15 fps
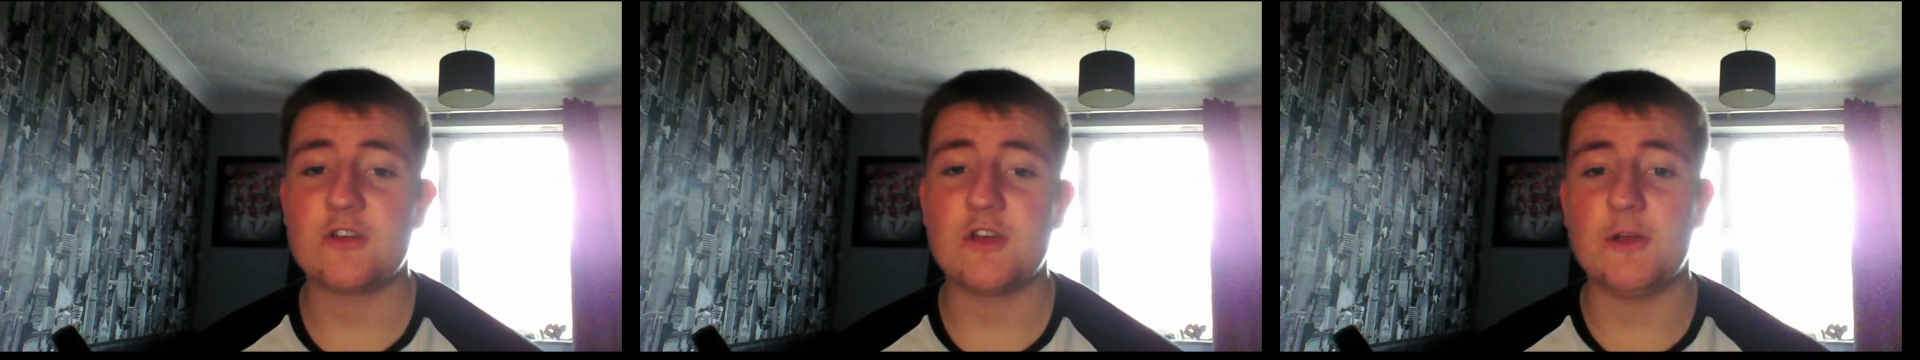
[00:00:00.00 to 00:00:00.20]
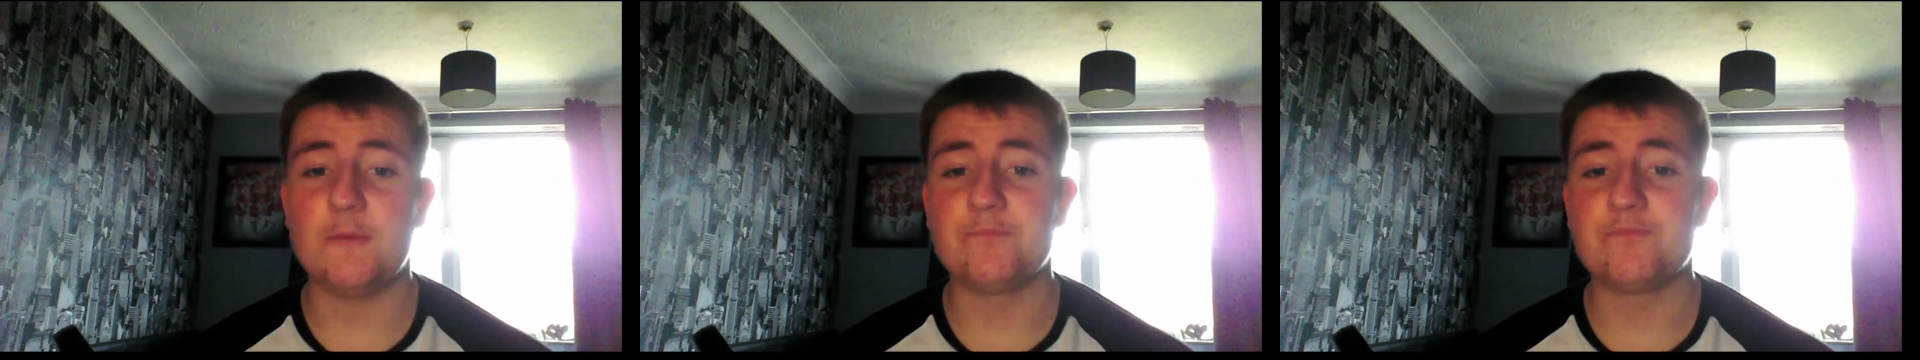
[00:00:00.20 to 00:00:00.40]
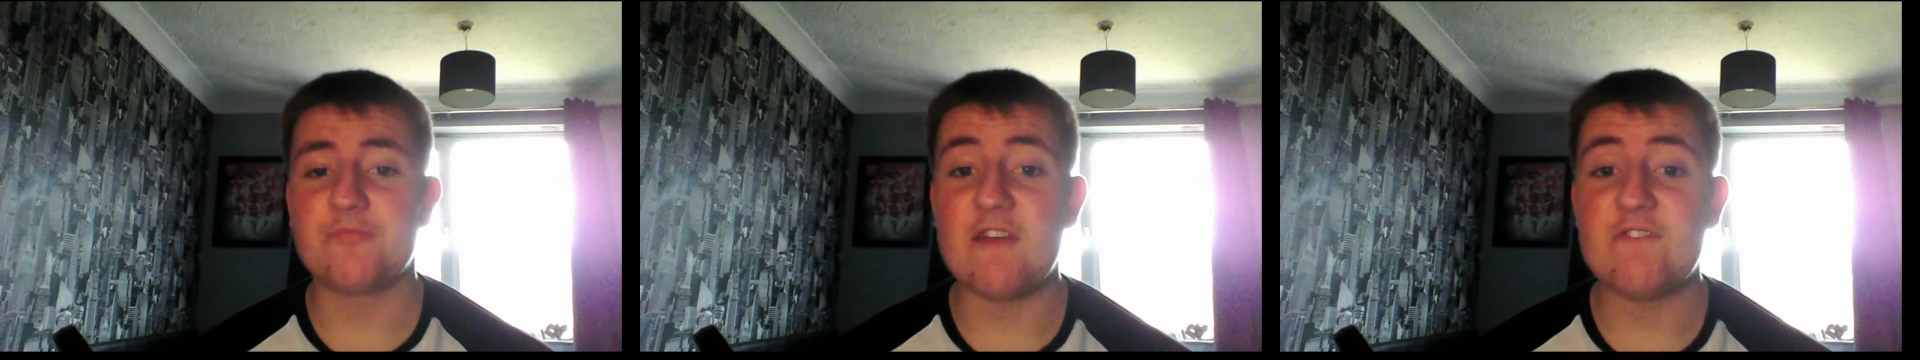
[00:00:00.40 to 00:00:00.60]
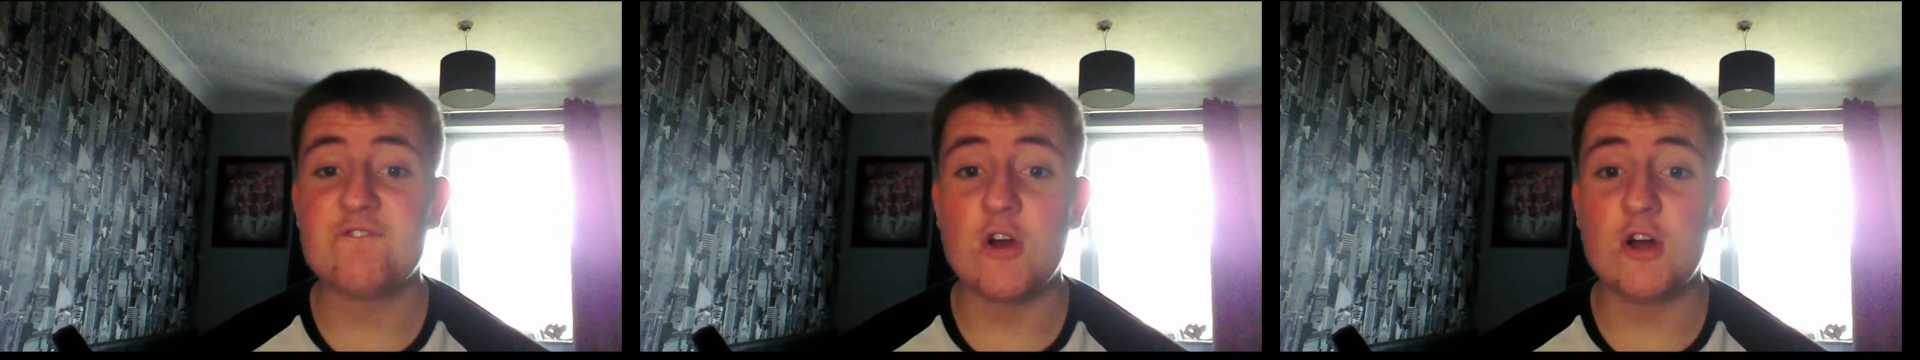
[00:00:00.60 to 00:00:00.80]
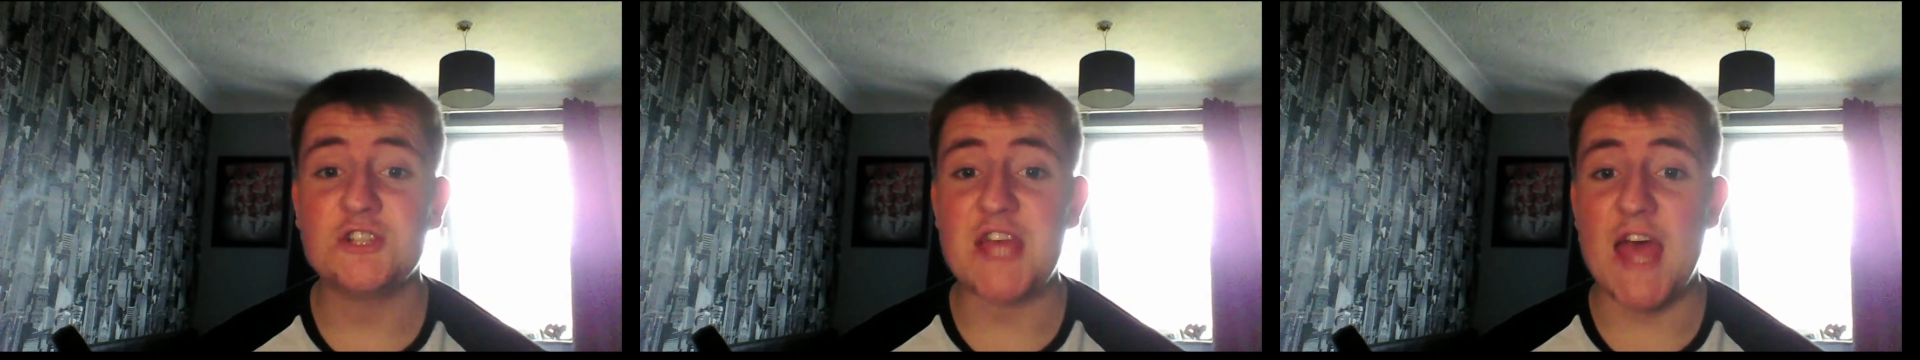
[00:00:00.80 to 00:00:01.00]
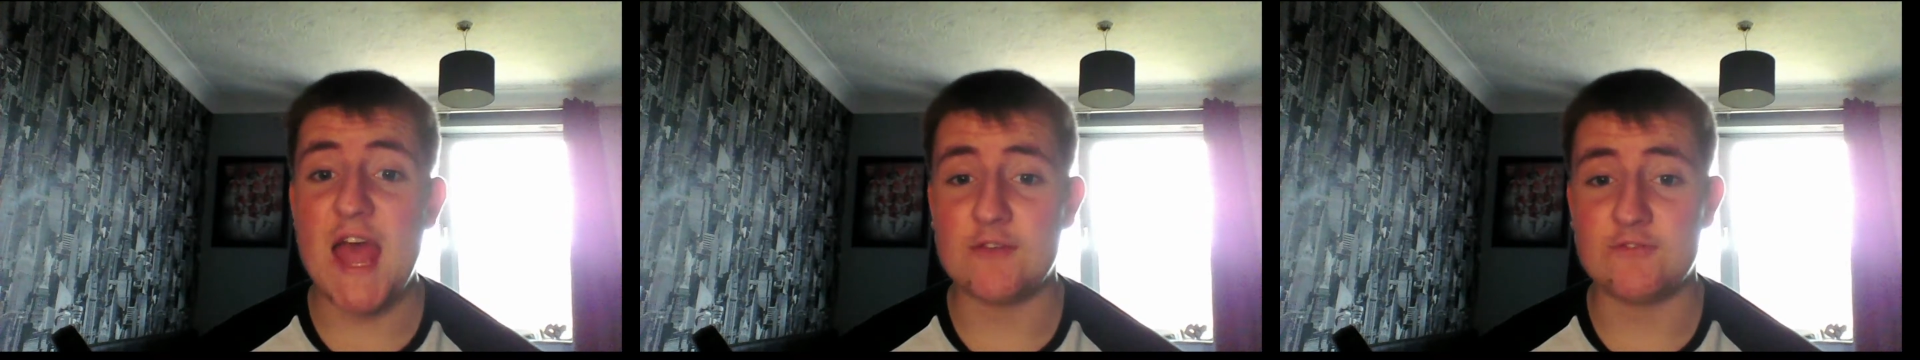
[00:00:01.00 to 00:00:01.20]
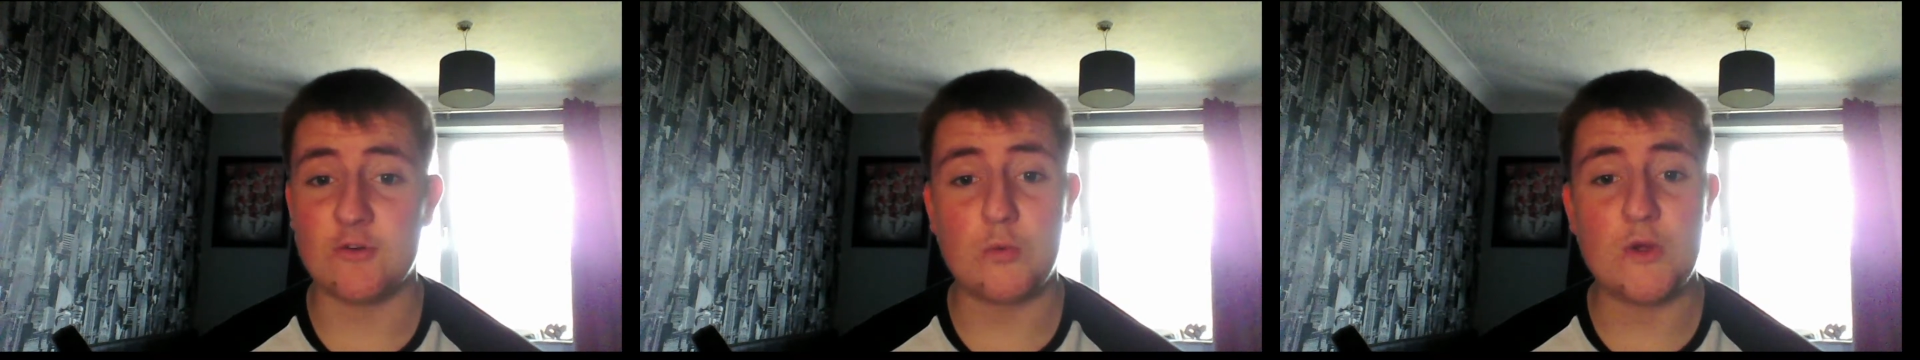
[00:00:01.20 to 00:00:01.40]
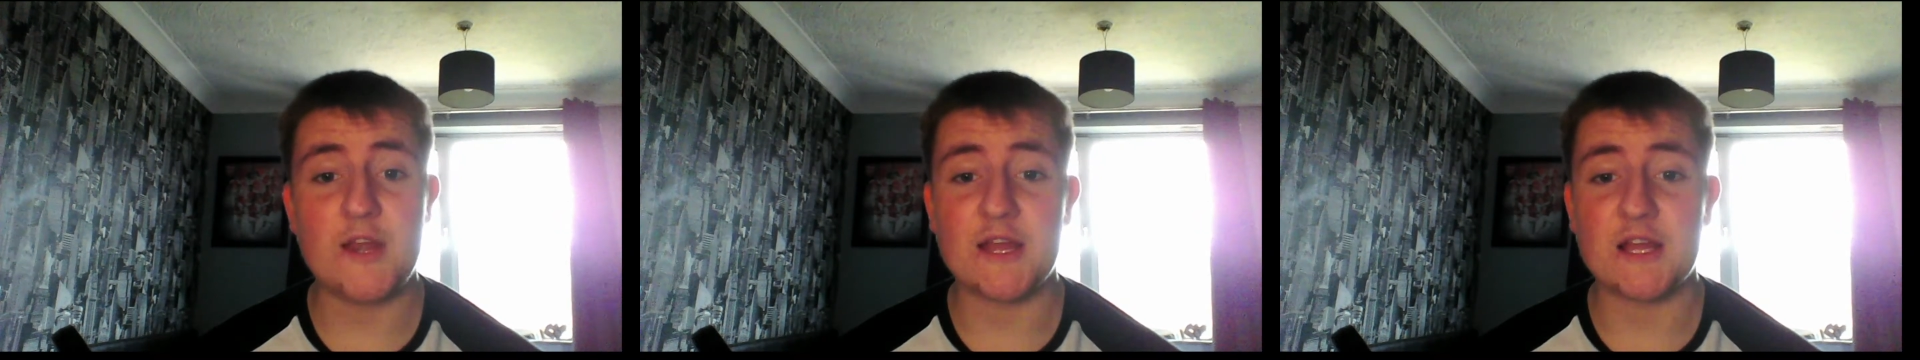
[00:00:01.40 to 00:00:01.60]
Their first ever
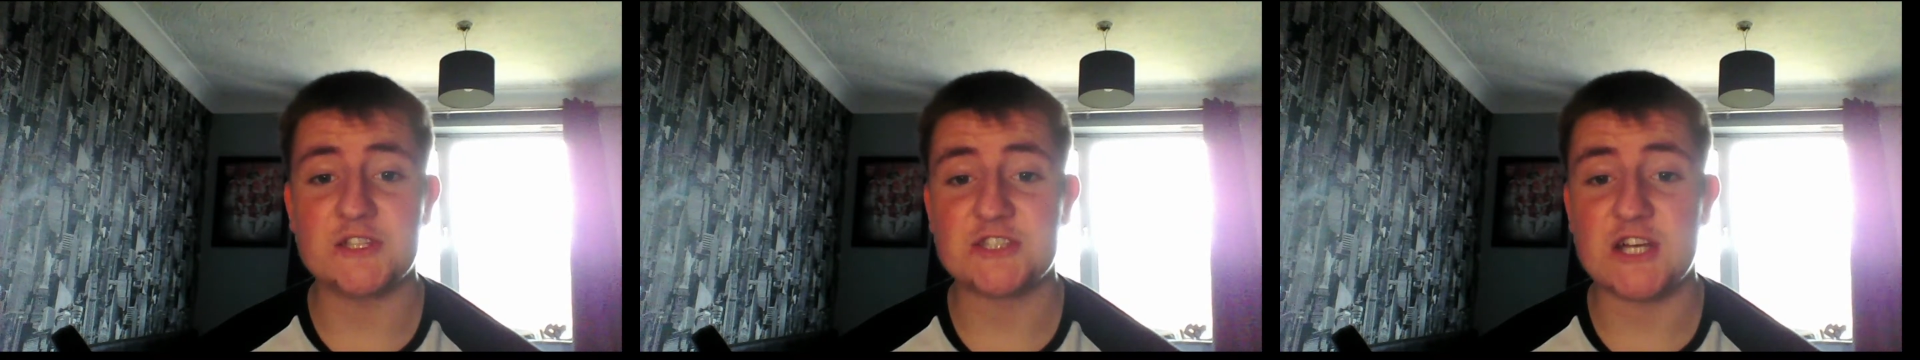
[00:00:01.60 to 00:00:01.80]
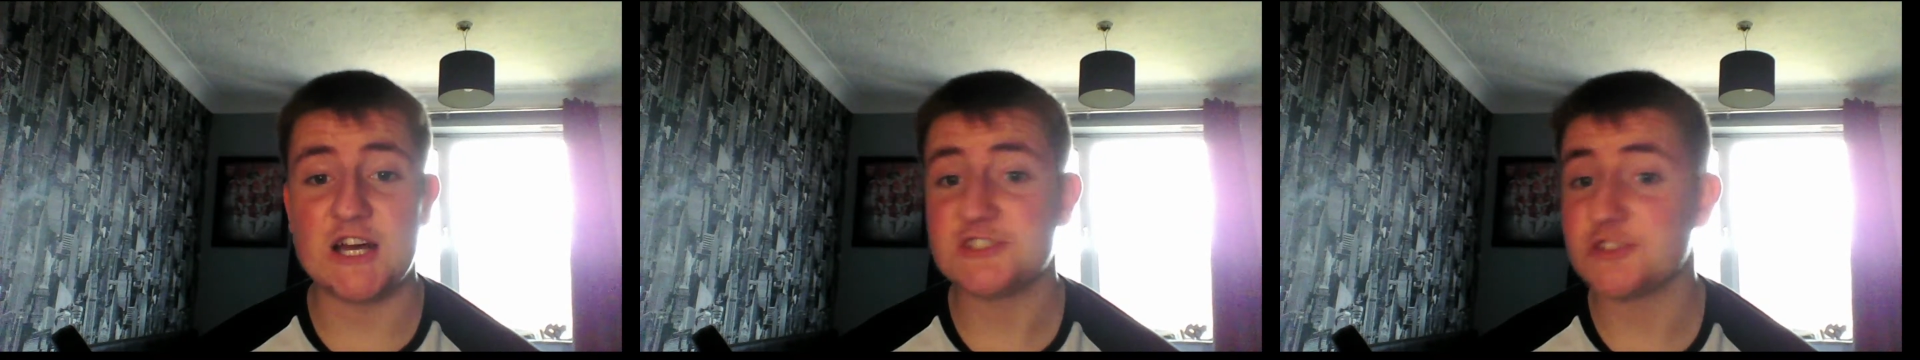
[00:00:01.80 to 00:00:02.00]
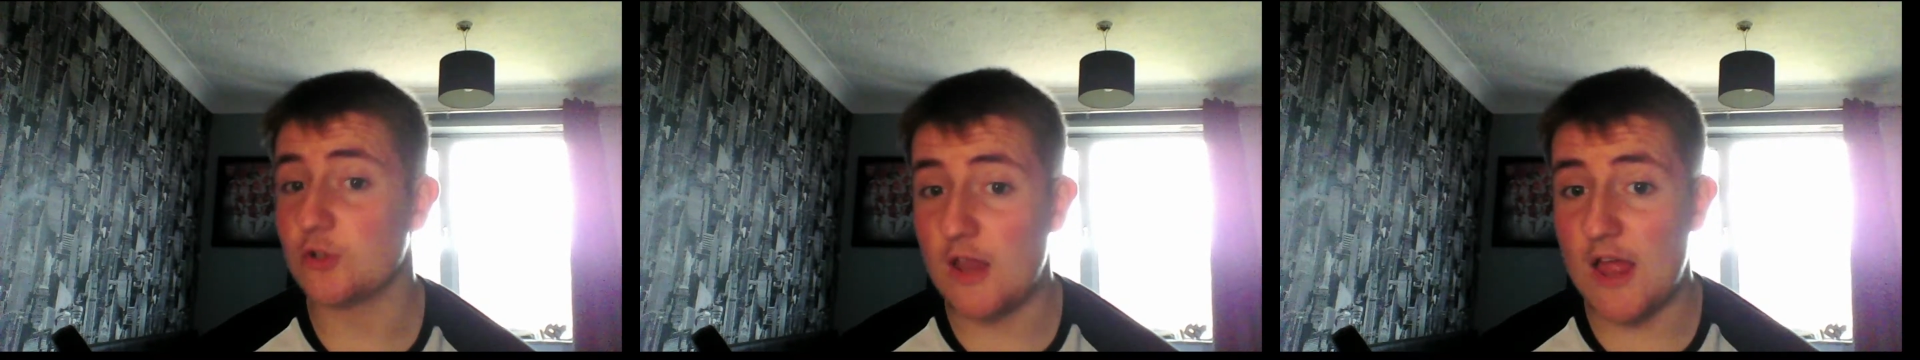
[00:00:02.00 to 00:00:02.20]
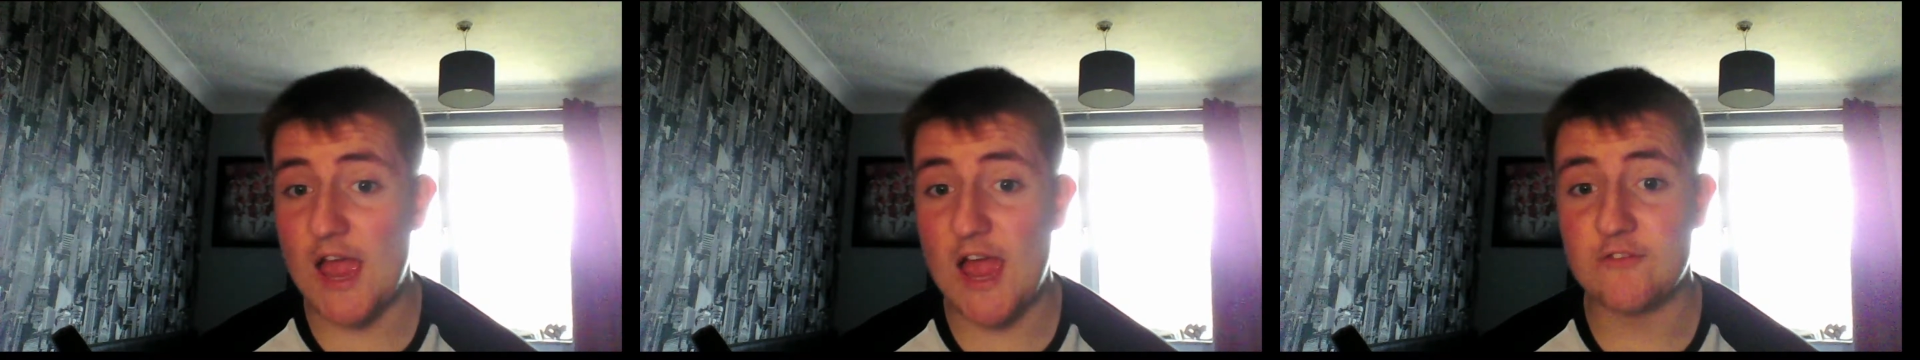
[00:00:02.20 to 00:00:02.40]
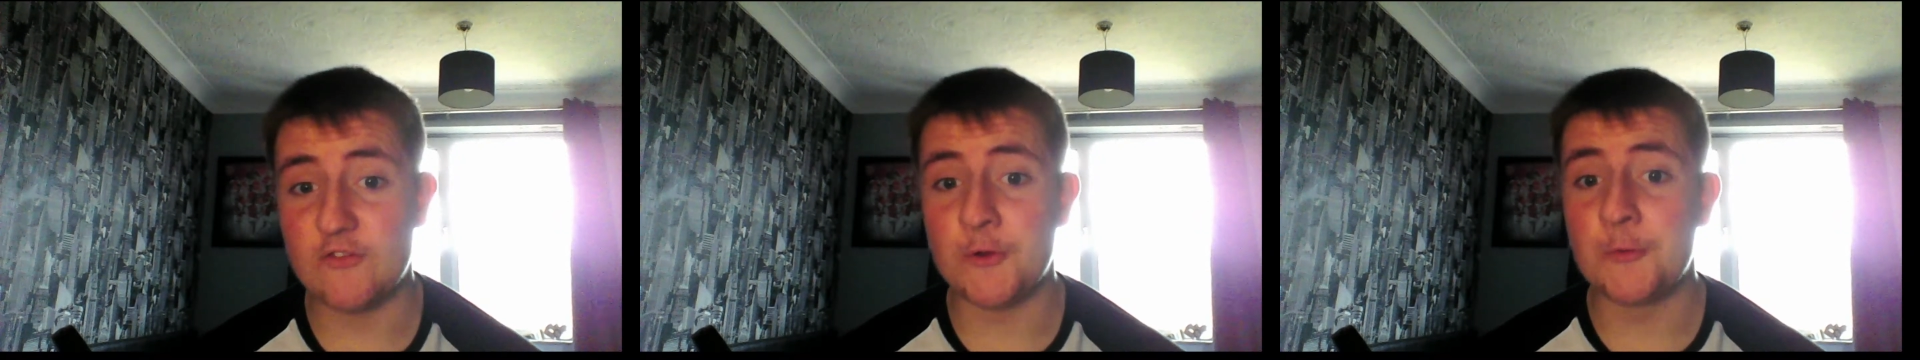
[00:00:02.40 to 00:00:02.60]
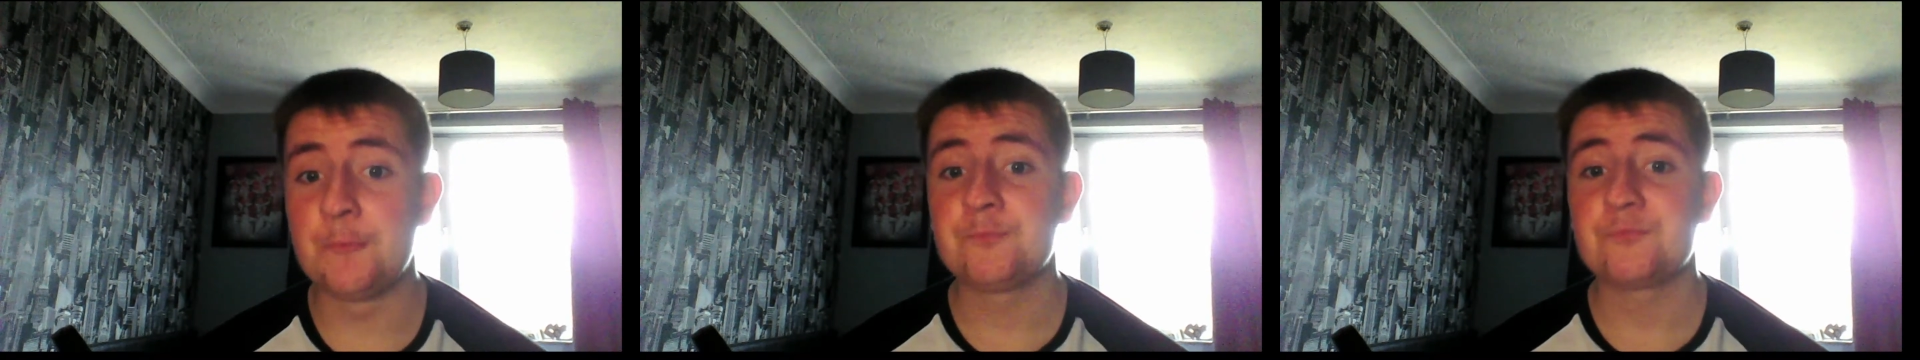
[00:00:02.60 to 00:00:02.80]
win against Arsenal ever.